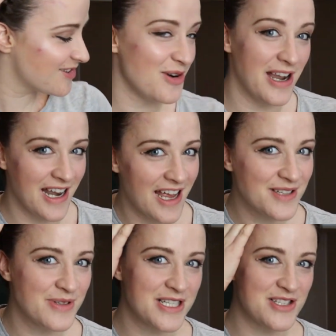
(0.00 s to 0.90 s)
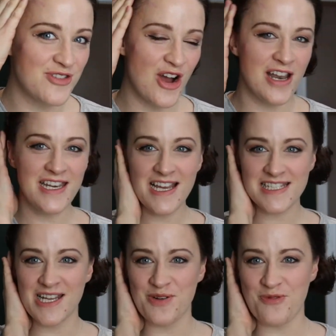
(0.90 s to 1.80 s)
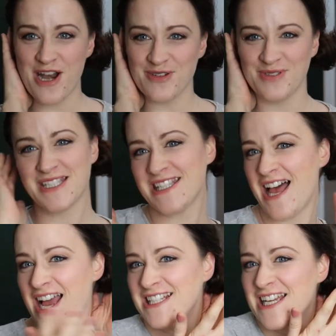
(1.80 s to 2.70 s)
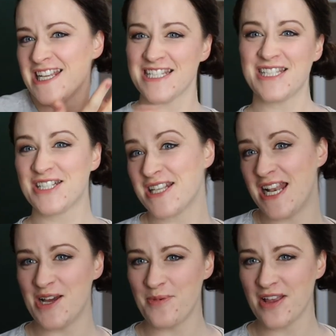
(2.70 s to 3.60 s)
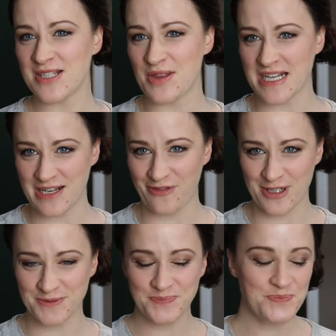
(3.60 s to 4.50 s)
quite like because you've got a nice little braid on one side and it's just a little bit of something different.